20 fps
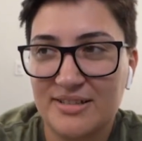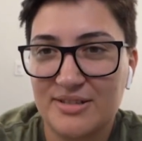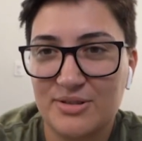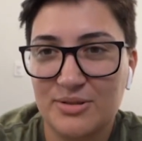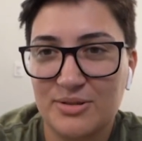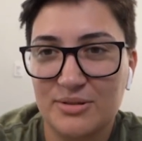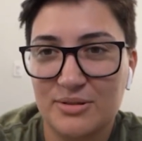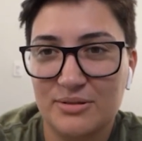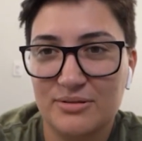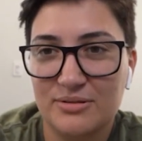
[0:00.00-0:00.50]

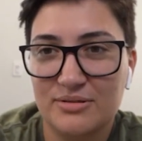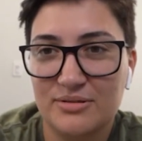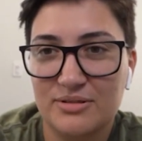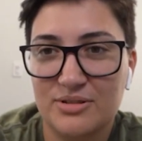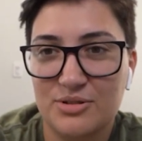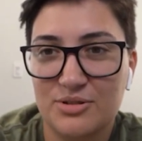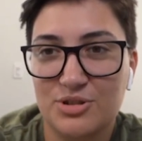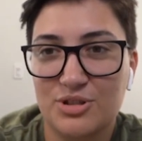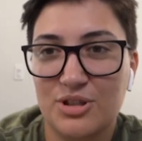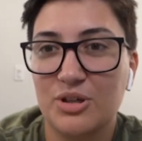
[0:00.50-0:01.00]
Is
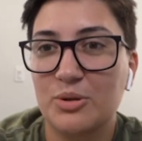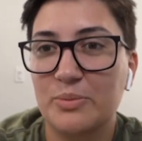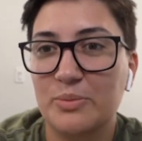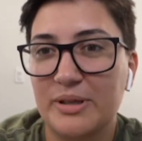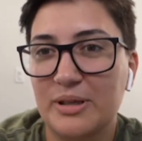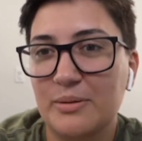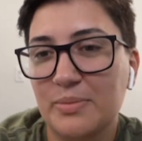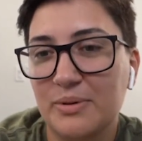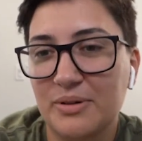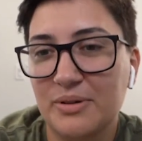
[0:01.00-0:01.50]
to
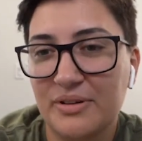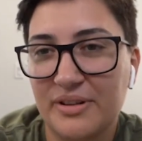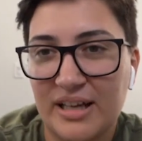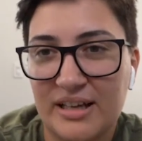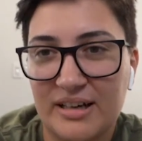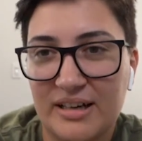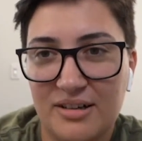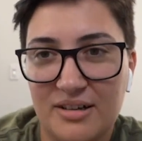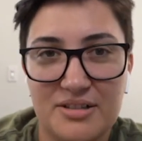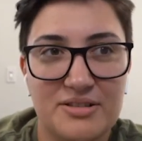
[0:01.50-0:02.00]
show people
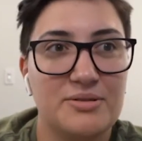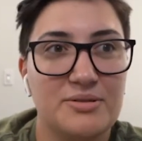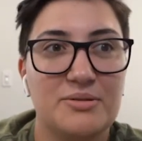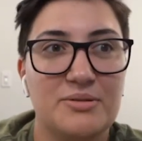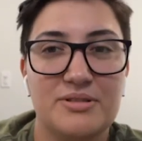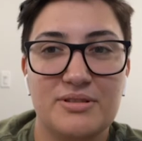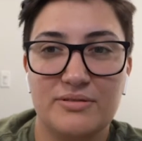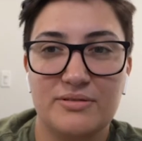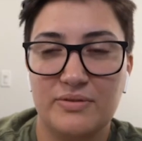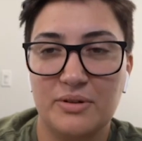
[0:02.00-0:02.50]
that all
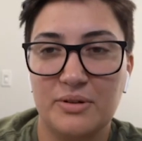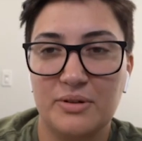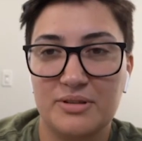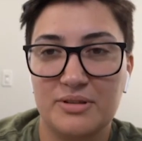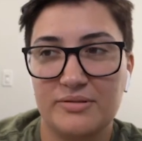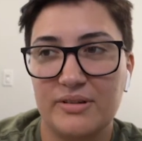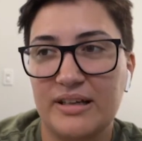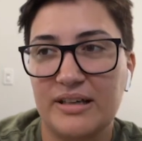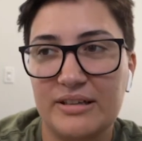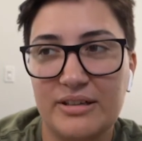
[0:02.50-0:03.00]
sorts of
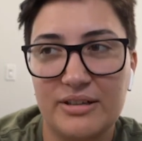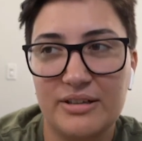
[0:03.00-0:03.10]
folks, right?